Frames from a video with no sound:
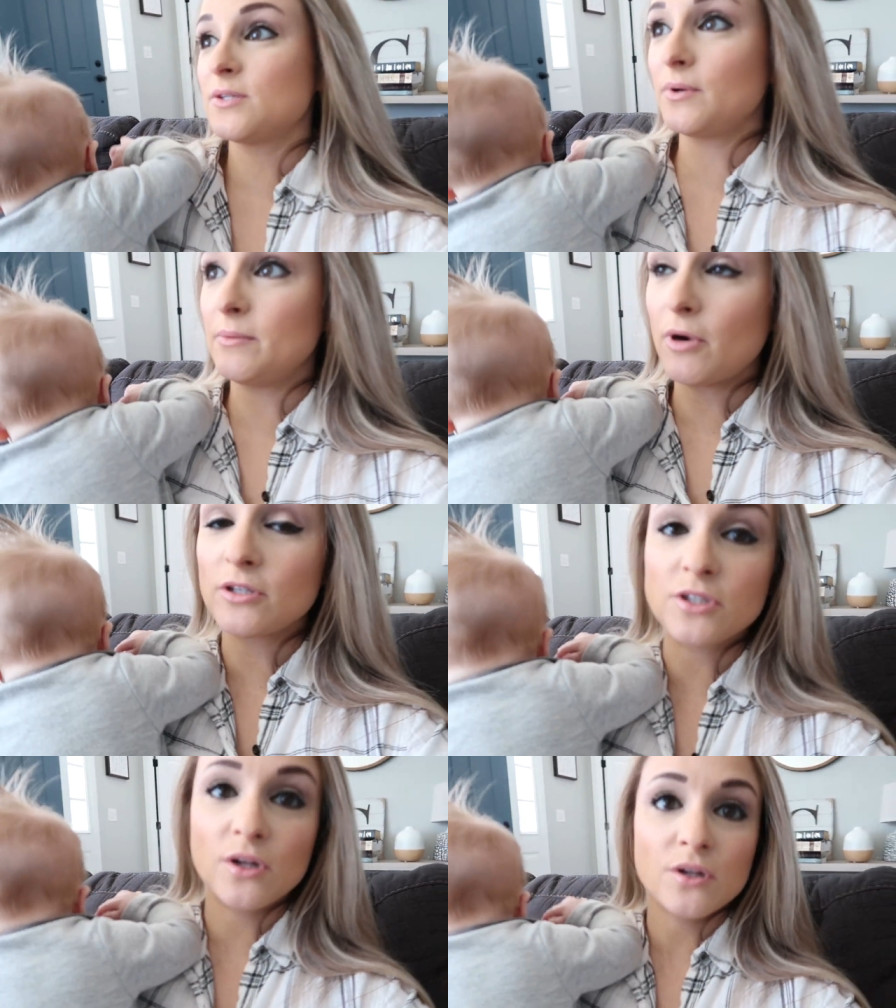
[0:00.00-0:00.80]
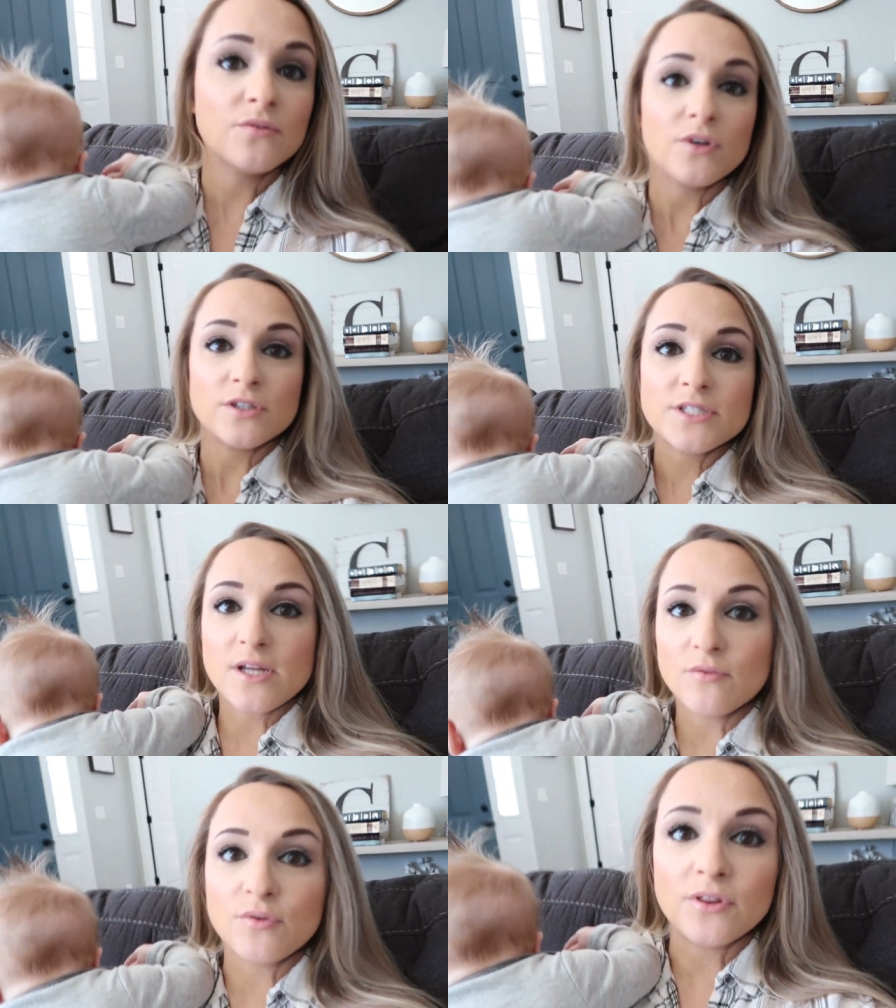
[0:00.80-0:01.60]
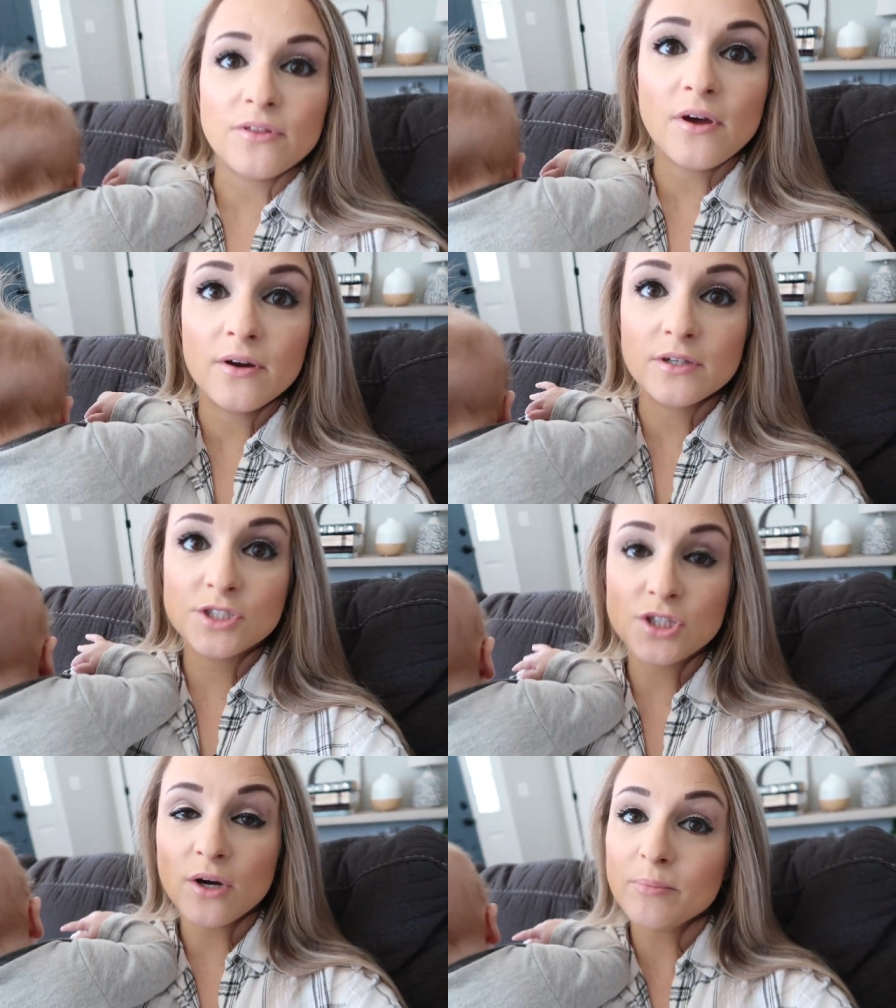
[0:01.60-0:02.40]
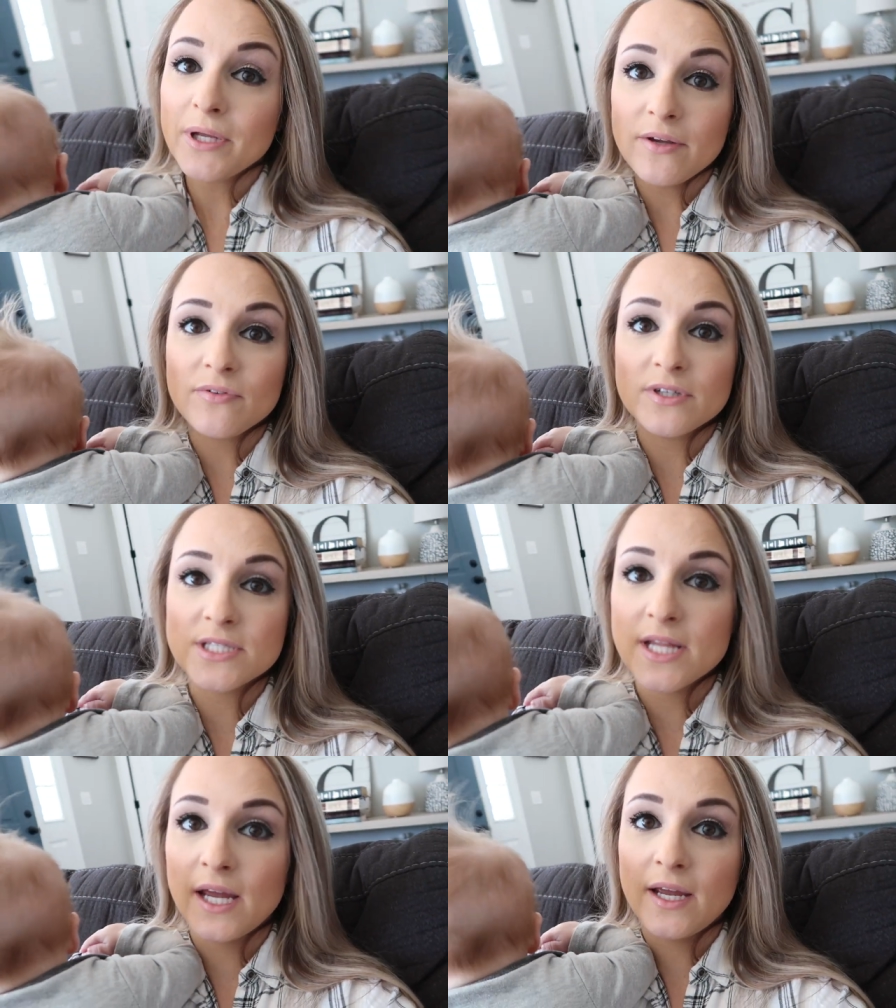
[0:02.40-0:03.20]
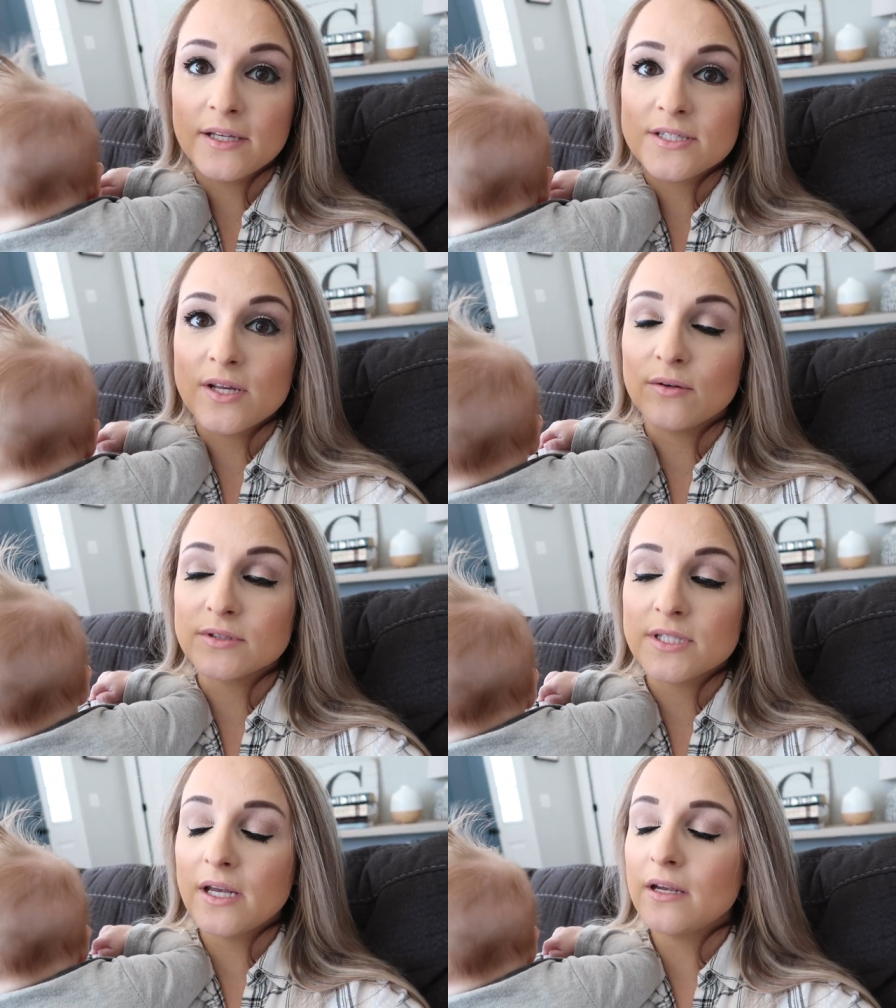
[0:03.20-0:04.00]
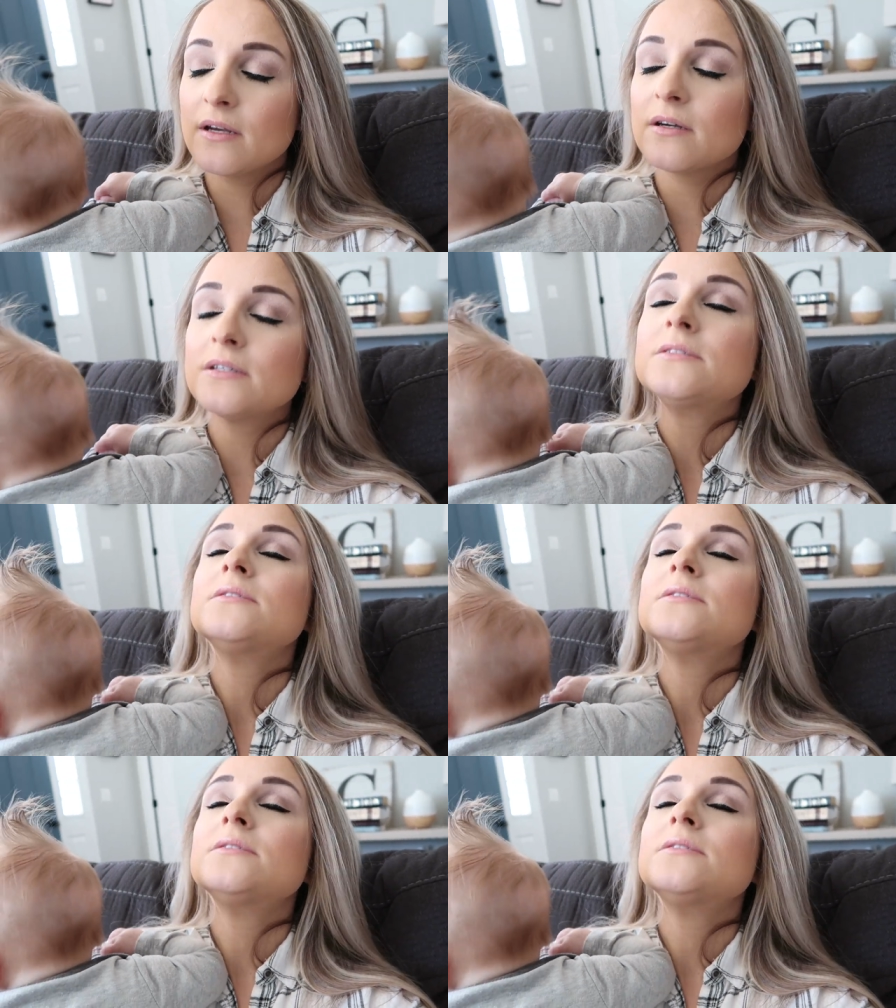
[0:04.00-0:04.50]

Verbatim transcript: Zoe marked all over herself with Sharpie first thing, so it's like